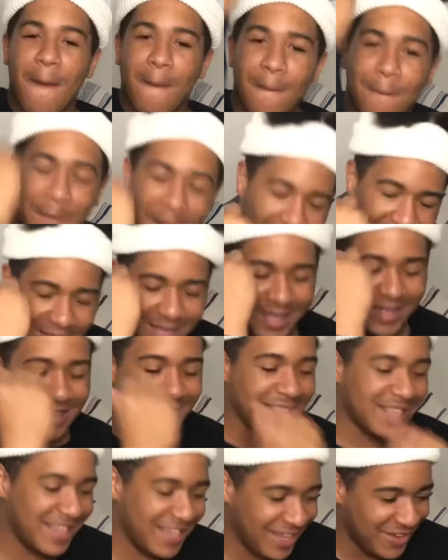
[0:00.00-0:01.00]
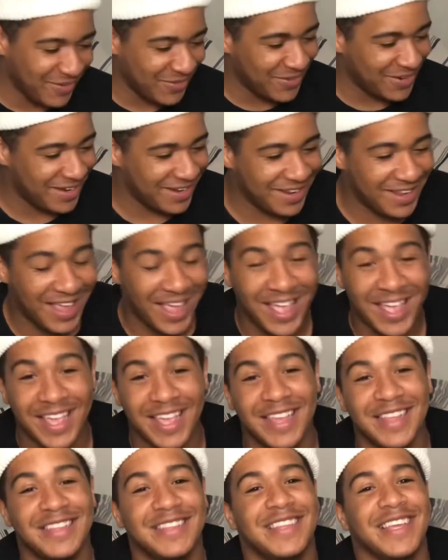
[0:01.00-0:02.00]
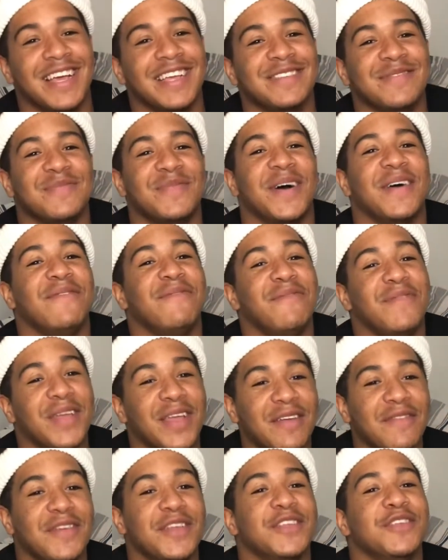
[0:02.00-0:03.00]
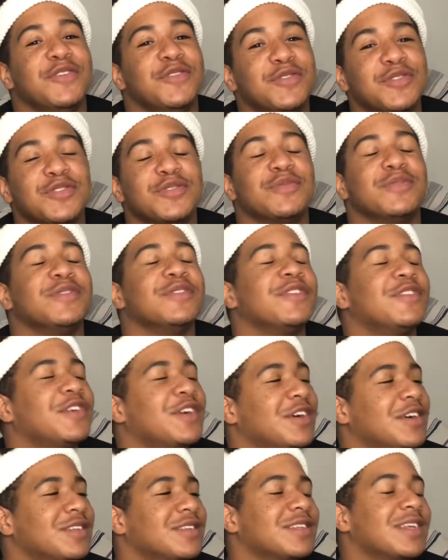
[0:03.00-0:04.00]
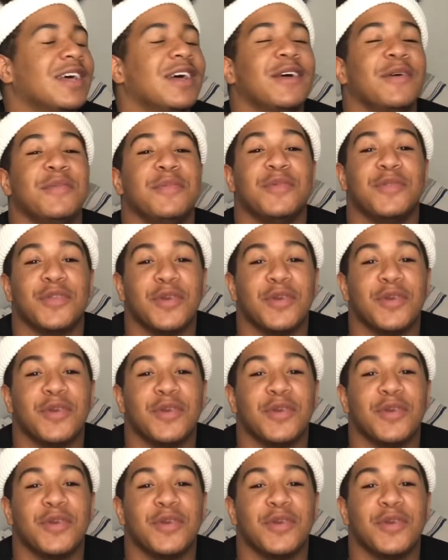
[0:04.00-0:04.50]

Back at it again with it. Hey, that's my favorite YouTuber of all time.